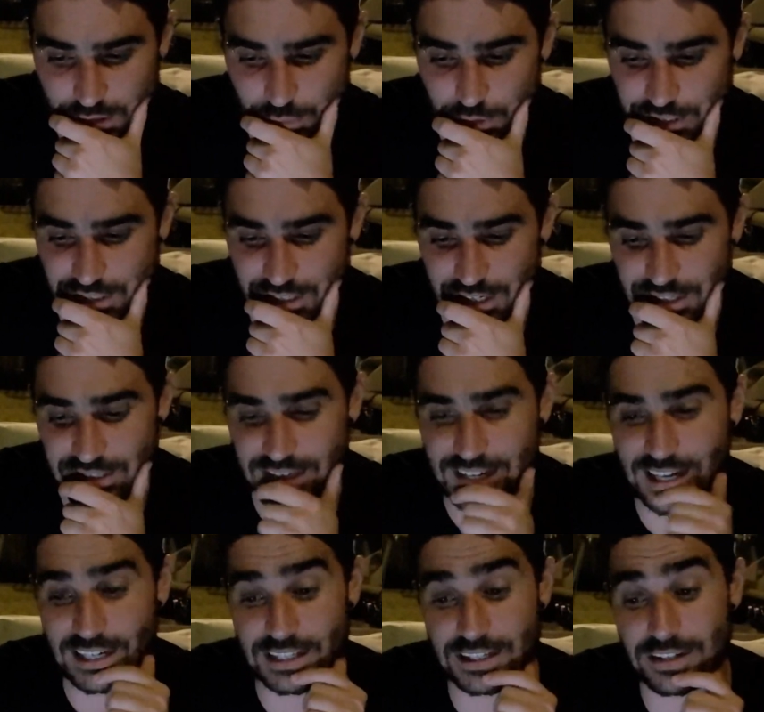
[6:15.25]
What's next?
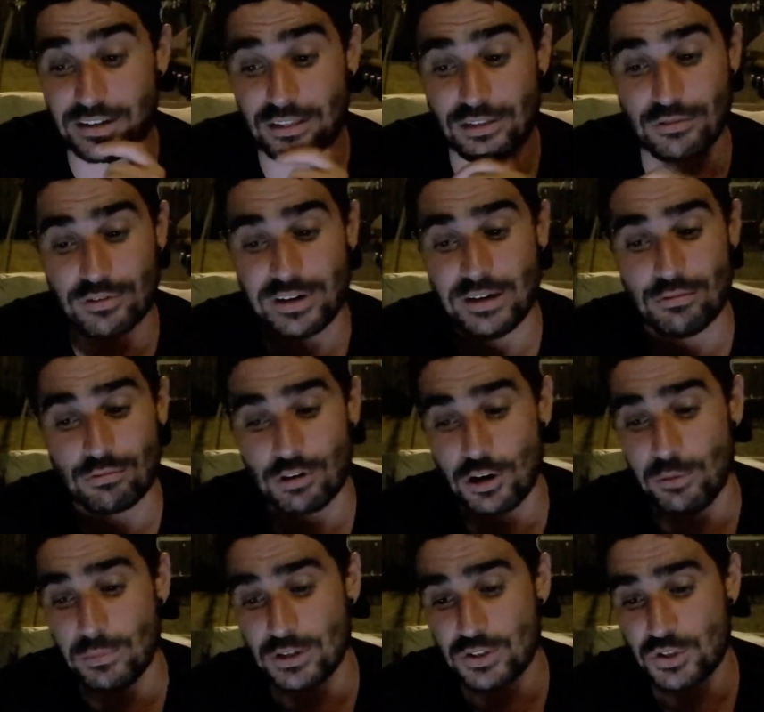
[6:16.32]
Cagliari 3,
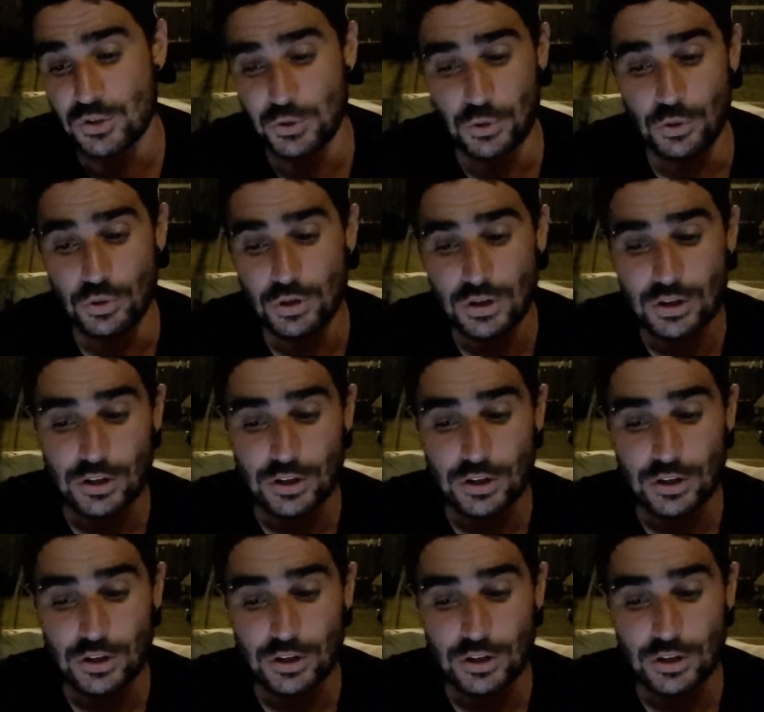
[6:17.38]
Roma 2.